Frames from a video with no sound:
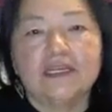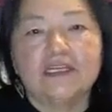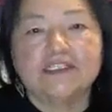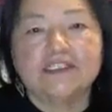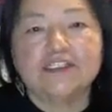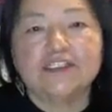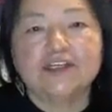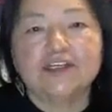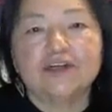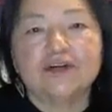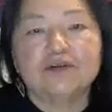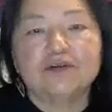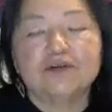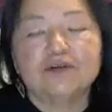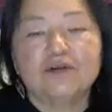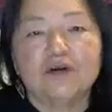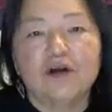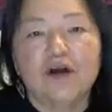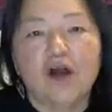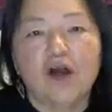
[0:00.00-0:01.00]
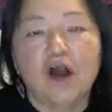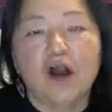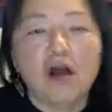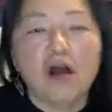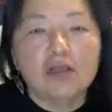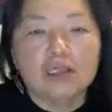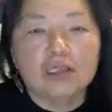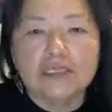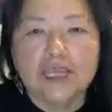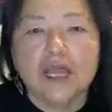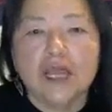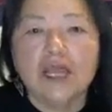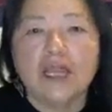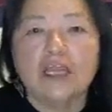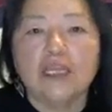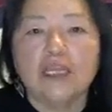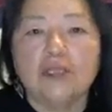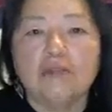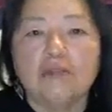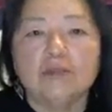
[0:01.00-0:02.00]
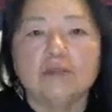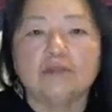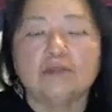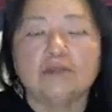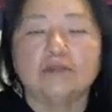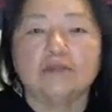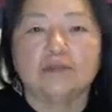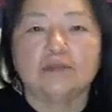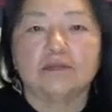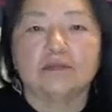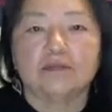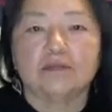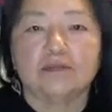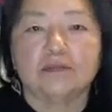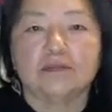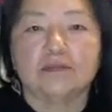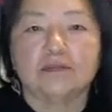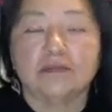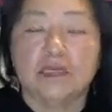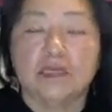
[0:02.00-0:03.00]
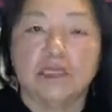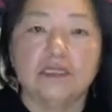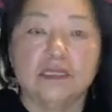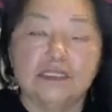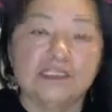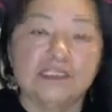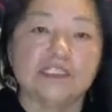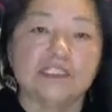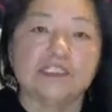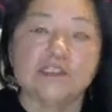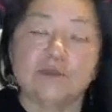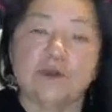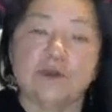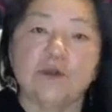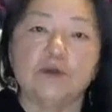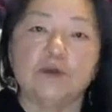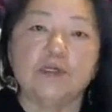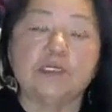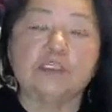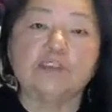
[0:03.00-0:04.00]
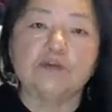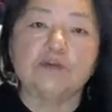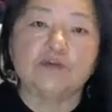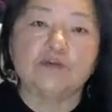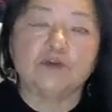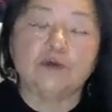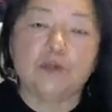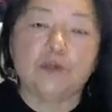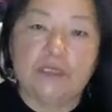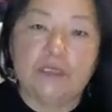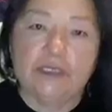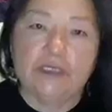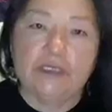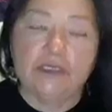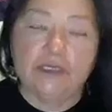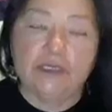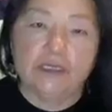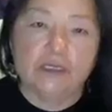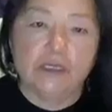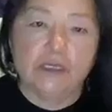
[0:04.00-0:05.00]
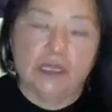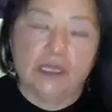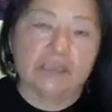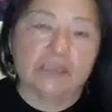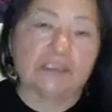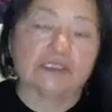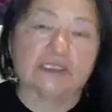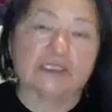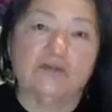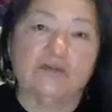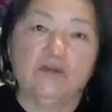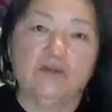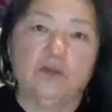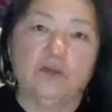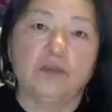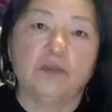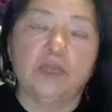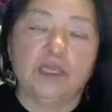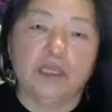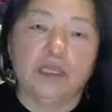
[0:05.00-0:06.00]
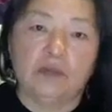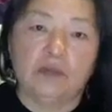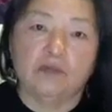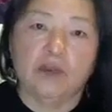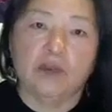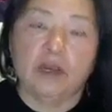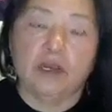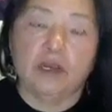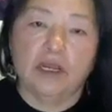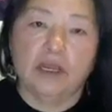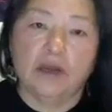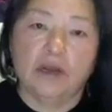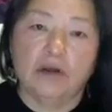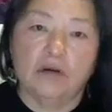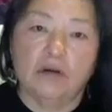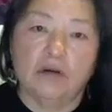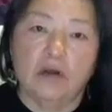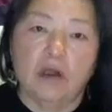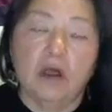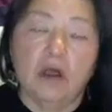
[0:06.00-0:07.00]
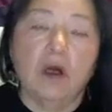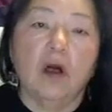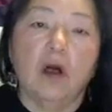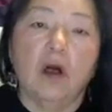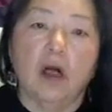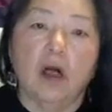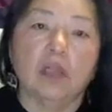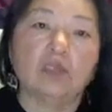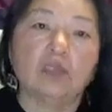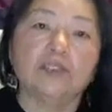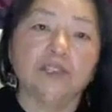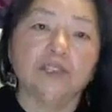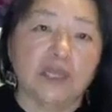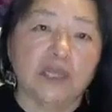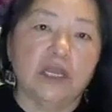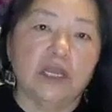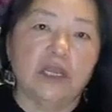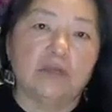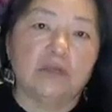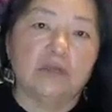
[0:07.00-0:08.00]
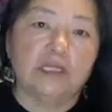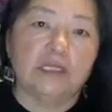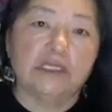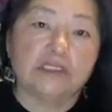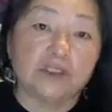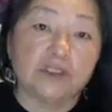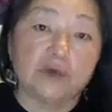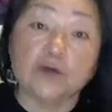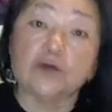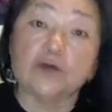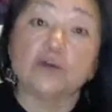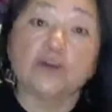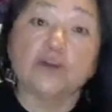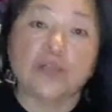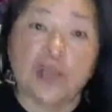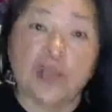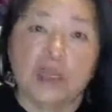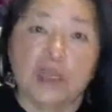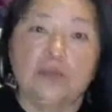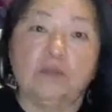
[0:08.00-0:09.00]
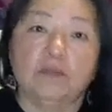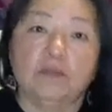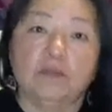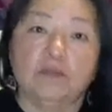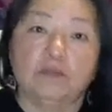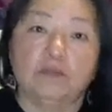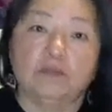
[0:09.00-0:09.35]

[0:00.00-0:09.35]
is, you know, all time in this experience for me and as a living being right now, all time is earth time.